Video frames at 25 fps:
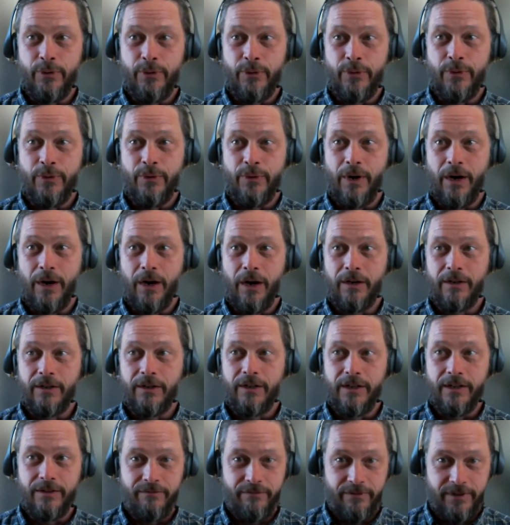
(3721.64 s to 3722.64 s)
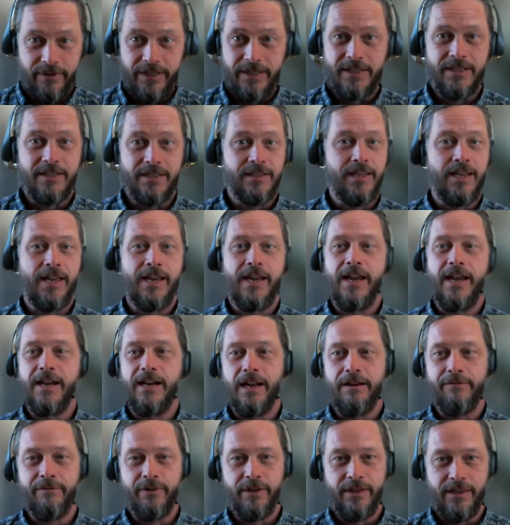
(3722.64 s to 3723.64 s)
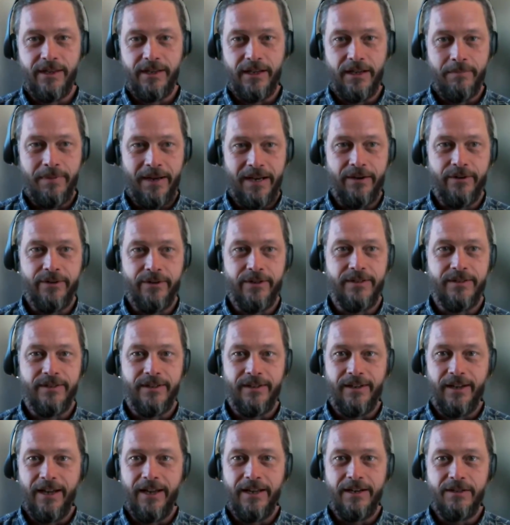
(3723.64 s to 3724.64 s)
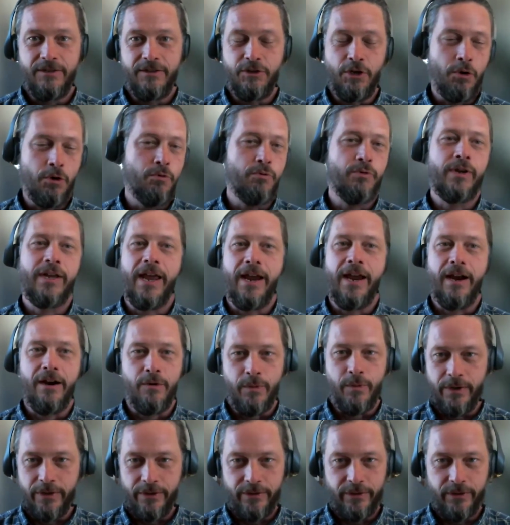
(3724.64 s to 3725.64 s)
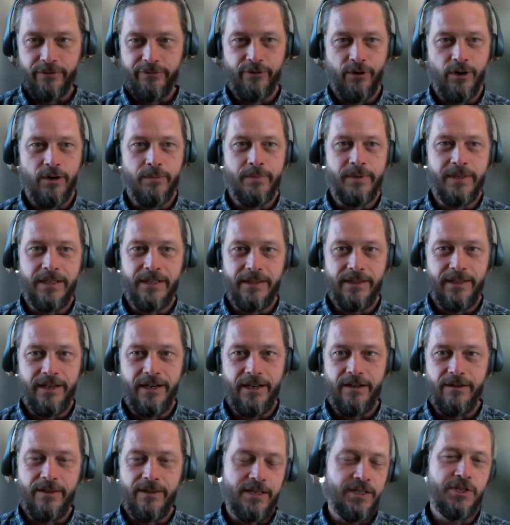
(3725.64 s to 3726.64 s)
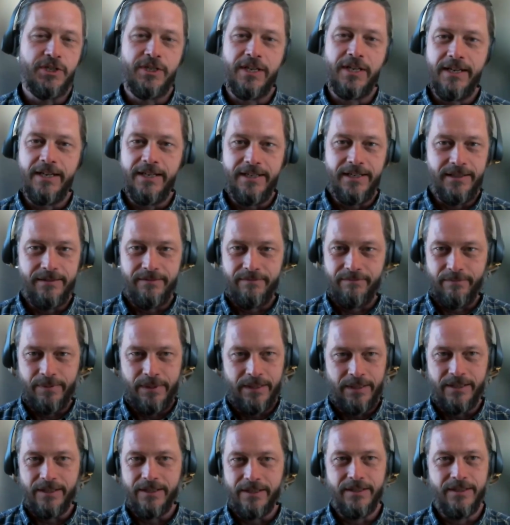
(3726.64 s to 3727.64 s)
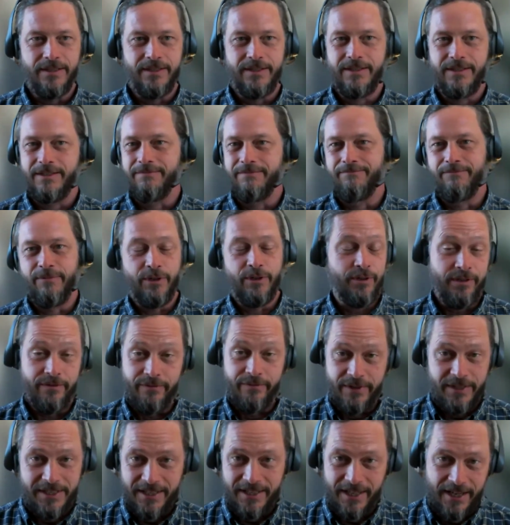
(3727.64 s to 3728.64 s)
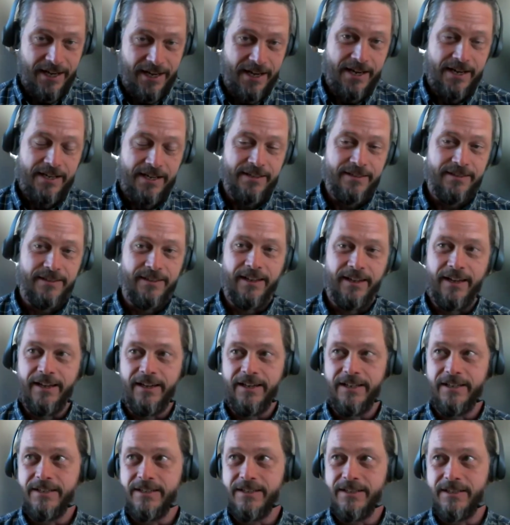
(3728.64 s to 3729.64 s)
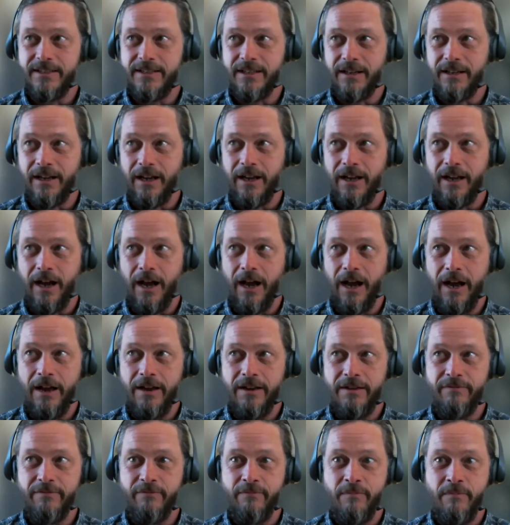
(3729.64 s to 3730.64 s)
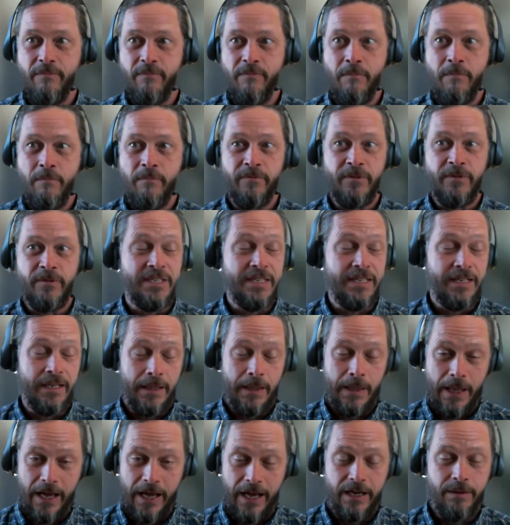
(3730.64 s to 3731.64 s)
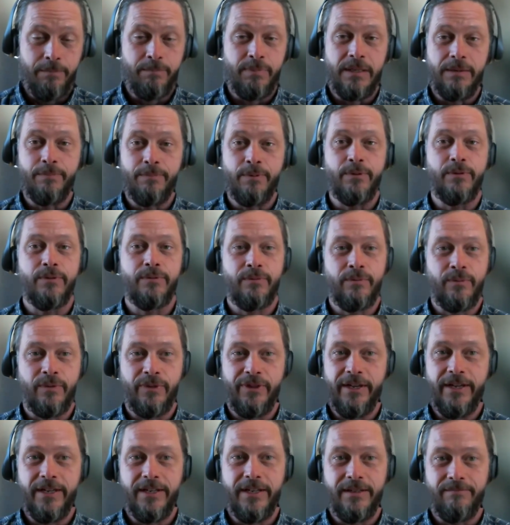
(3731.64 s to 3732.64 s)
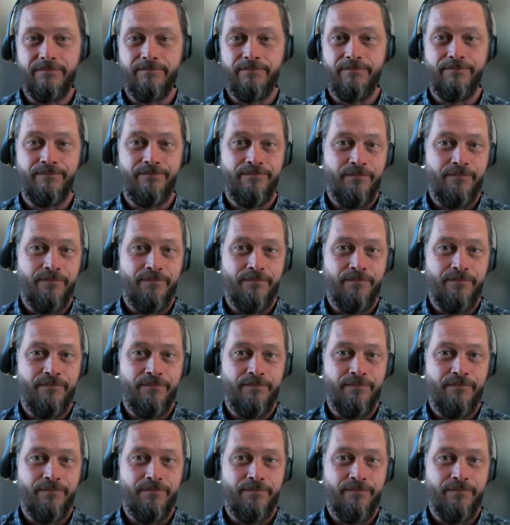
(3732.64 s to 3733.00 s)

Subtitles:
who are convinced they hate everything about it and don't care whether you're farming in there. They just hate it because they're convinced they hate it. And I've seen a lot of people that